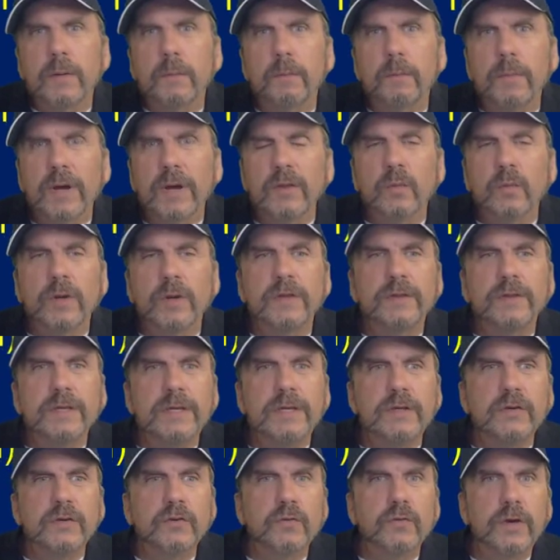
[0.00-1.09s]
By the way,
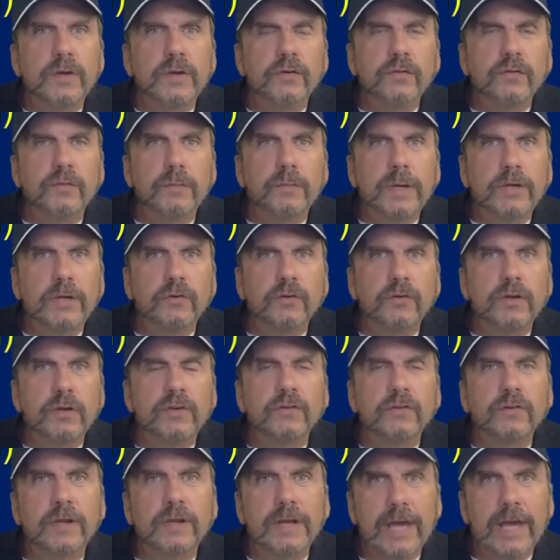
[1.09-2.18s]
these
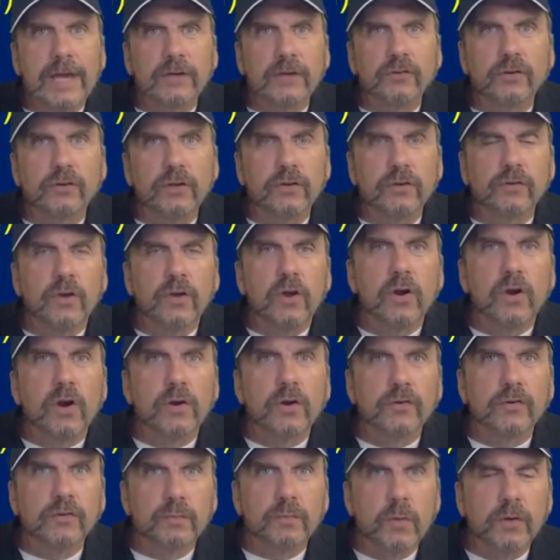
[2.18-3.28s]
transformations and actions are
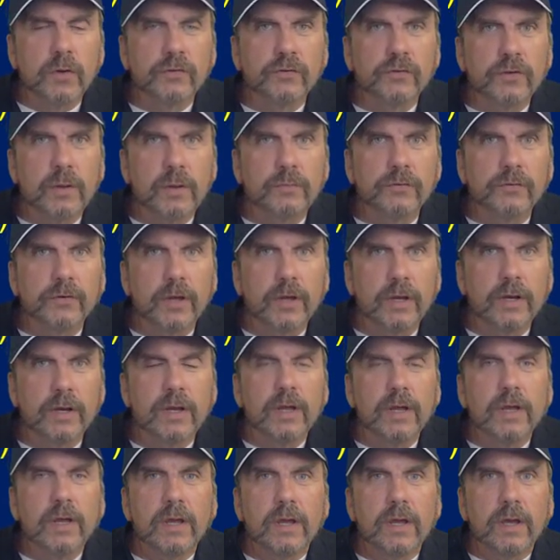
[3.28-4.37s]
a small subset
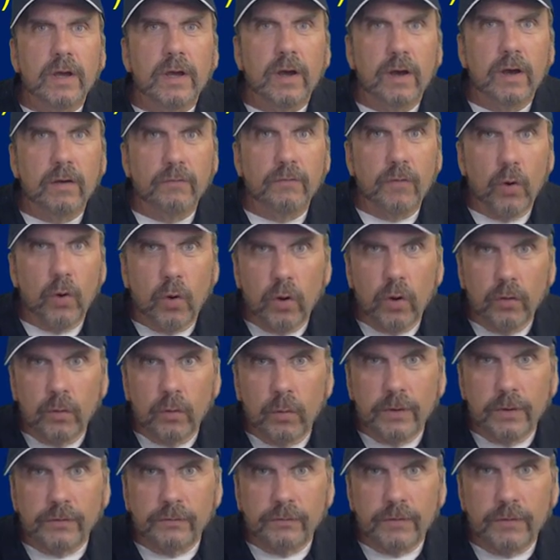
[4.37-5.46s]
of all the
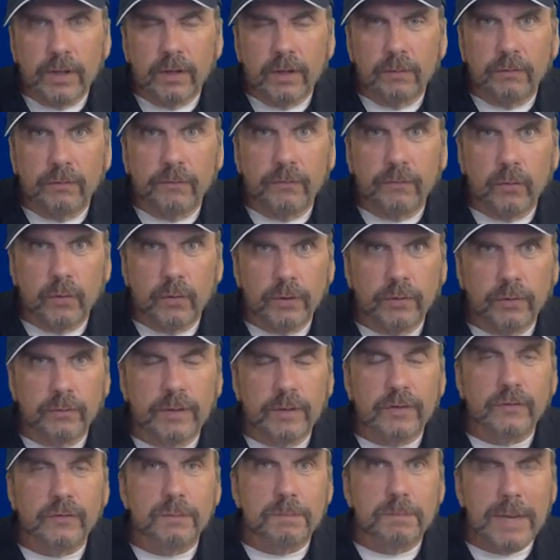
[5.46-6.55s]
ones available for you.
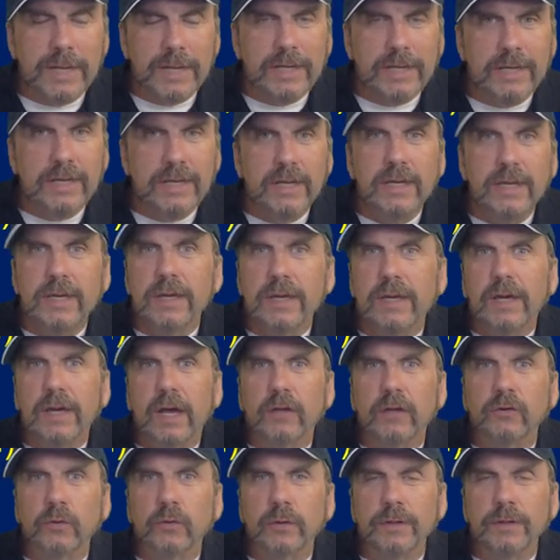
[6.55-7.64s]
There's many.
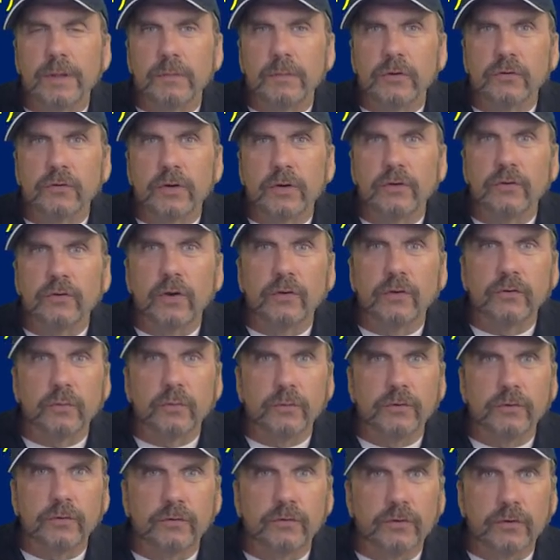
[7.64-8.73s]
I'll do a demonstration also,
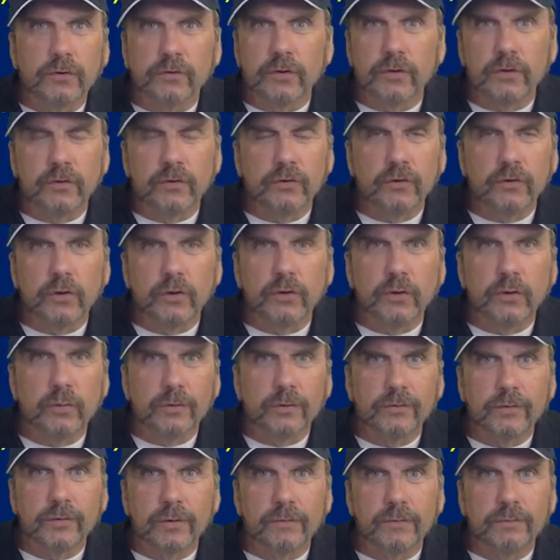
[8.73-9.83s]
which is just going to show you a
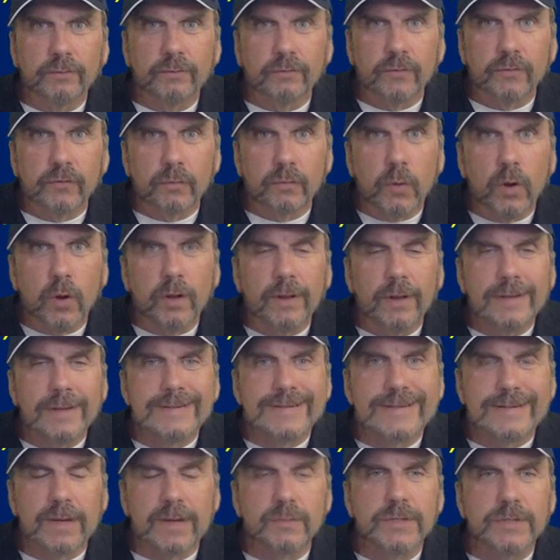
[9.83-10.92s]
sort of small
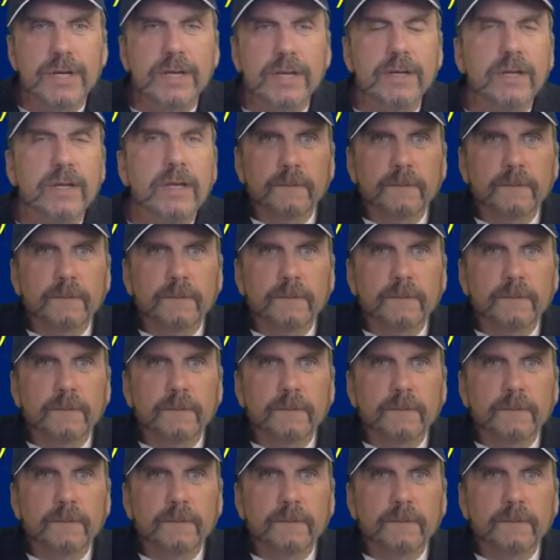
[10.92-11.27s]
subset.